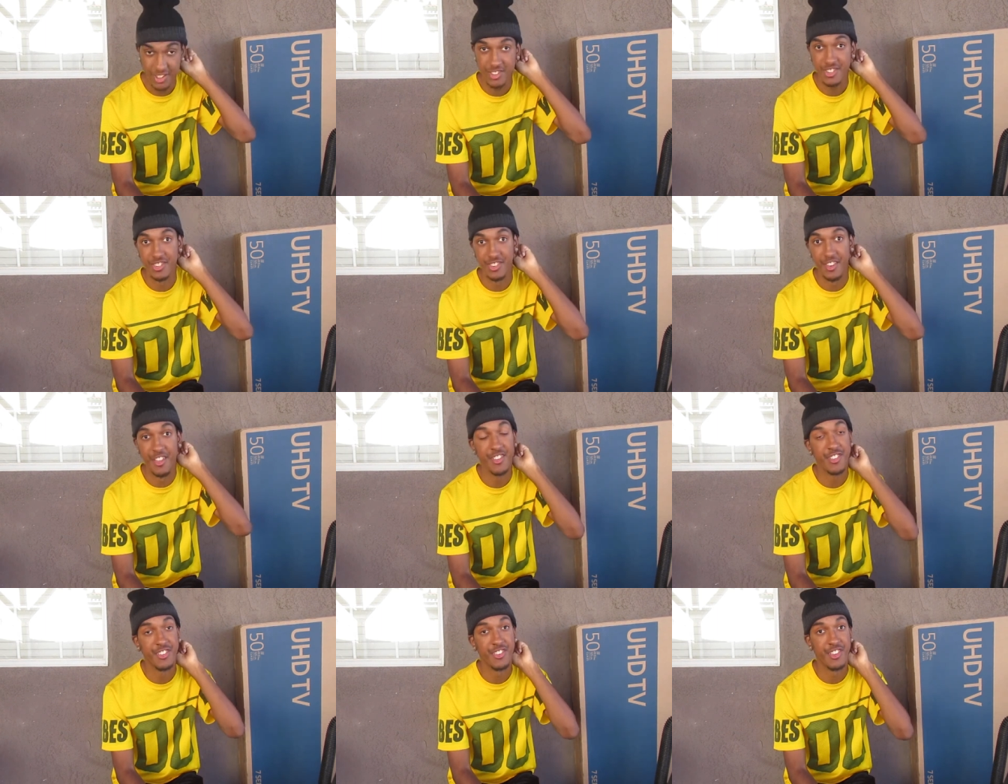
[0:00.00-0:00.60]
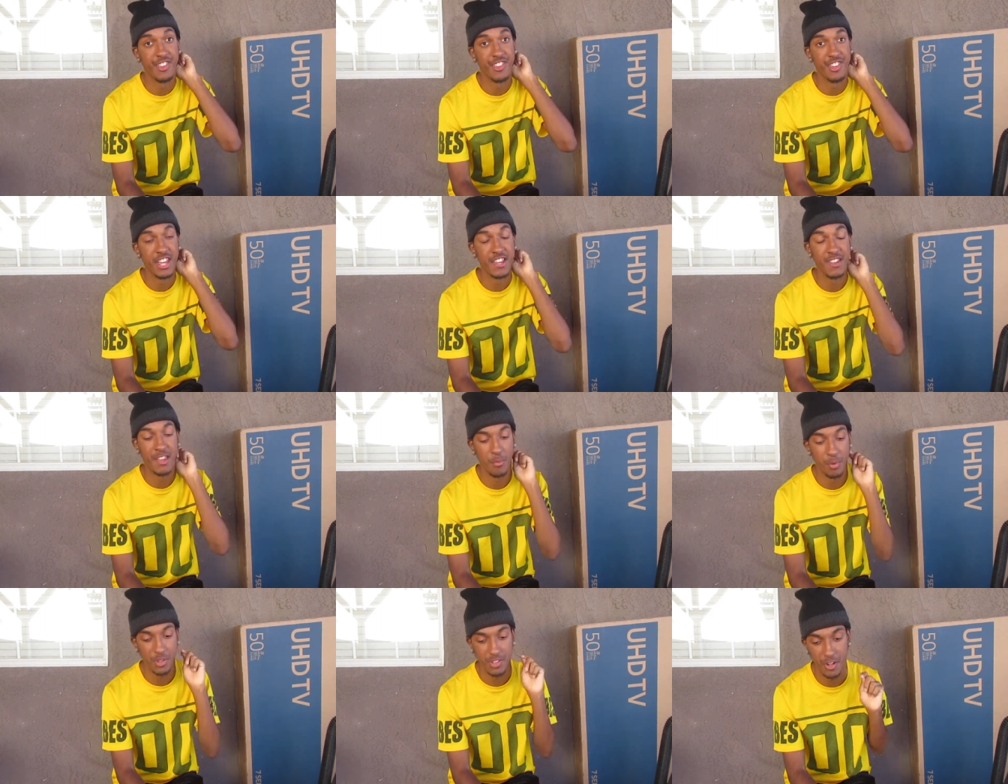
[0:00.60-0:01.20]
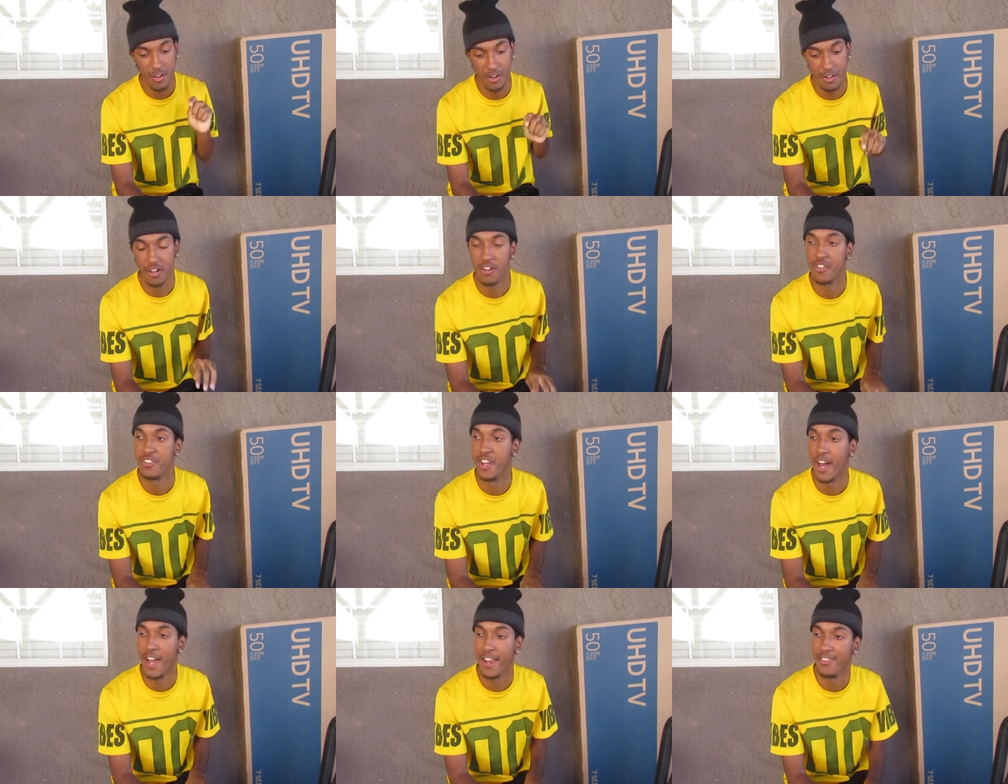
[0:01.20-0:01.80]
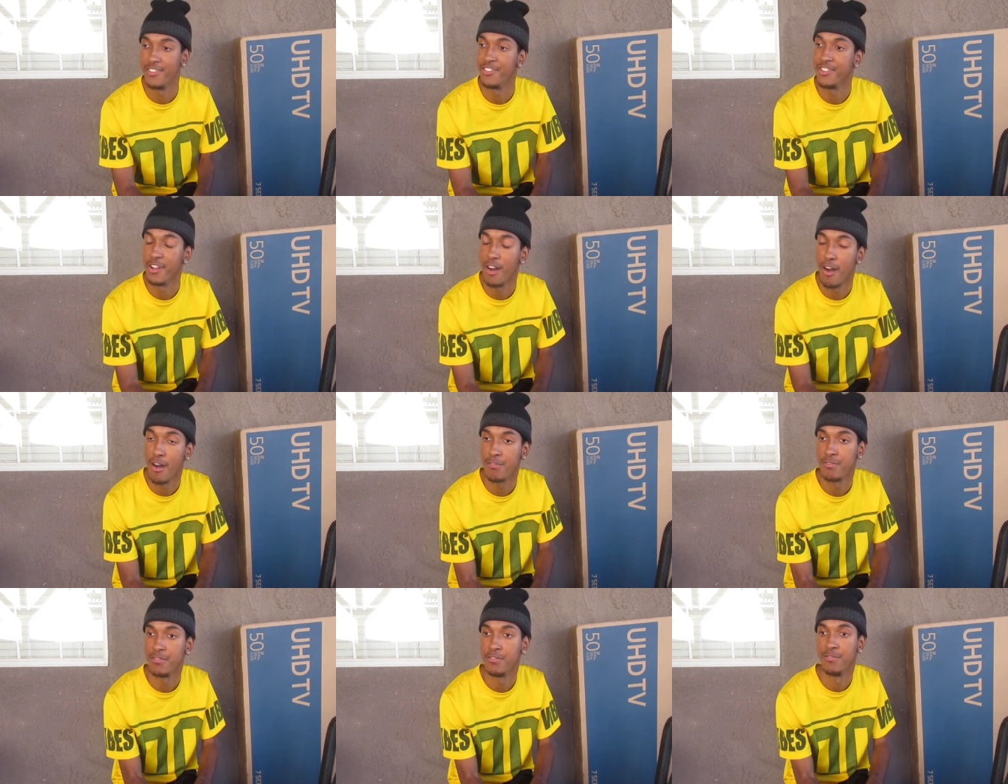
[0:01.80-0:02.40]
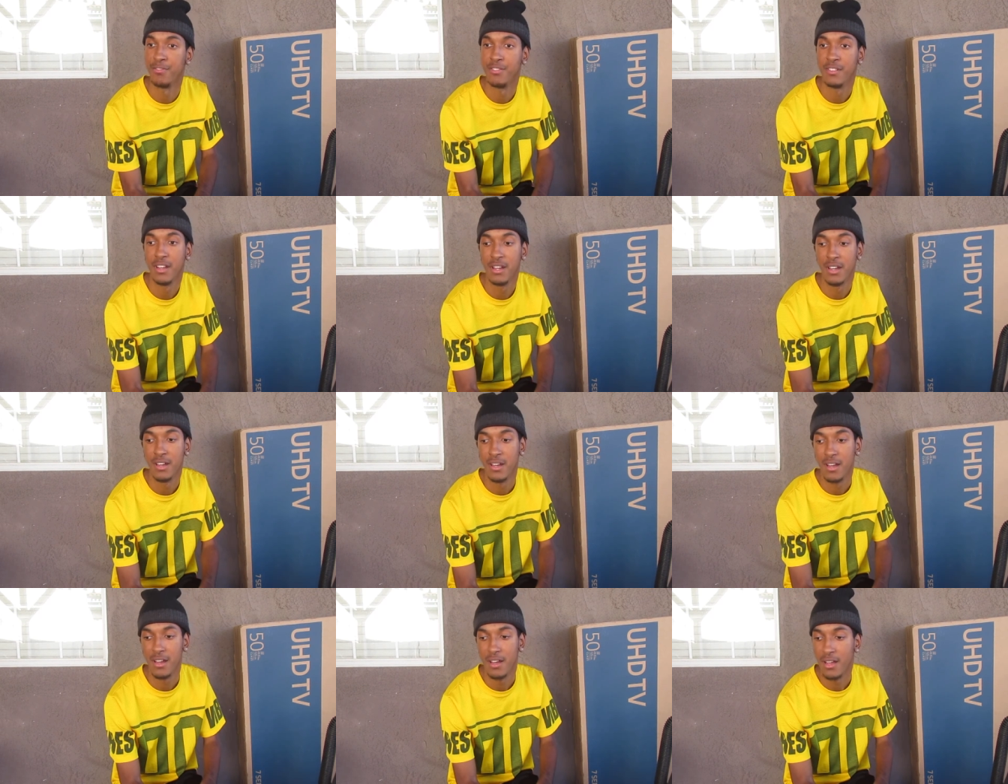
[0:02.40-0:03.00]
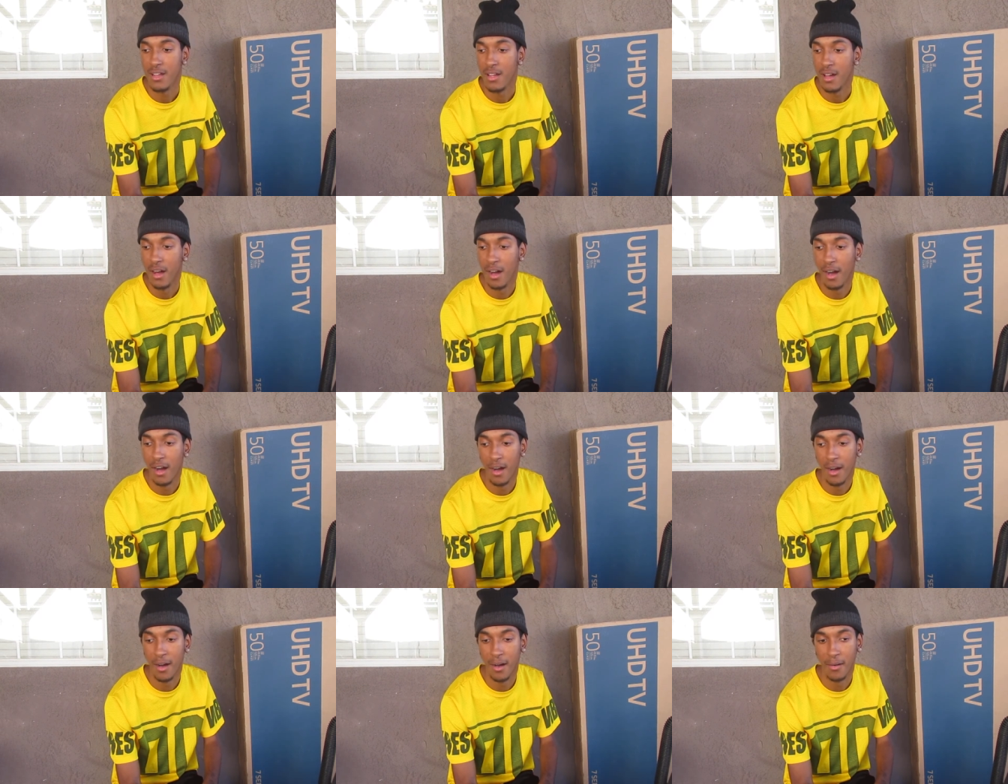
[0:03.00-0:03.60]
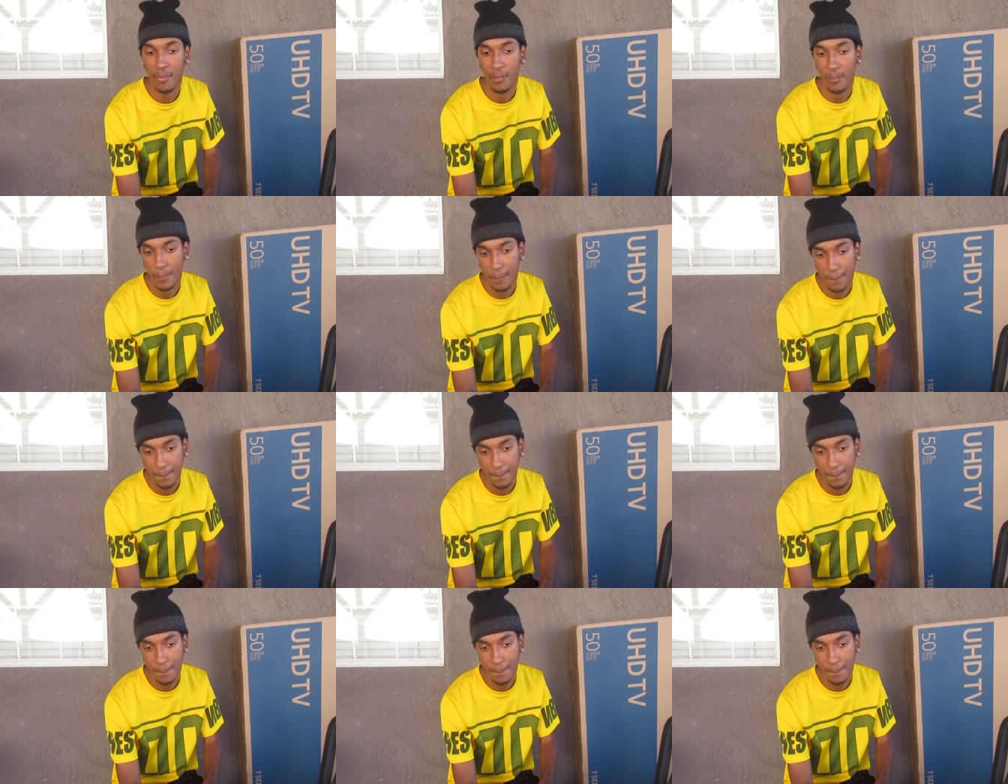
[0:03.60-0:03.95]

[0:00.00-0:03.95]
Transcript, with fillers: is this is the team that we started our dynasty off of, um,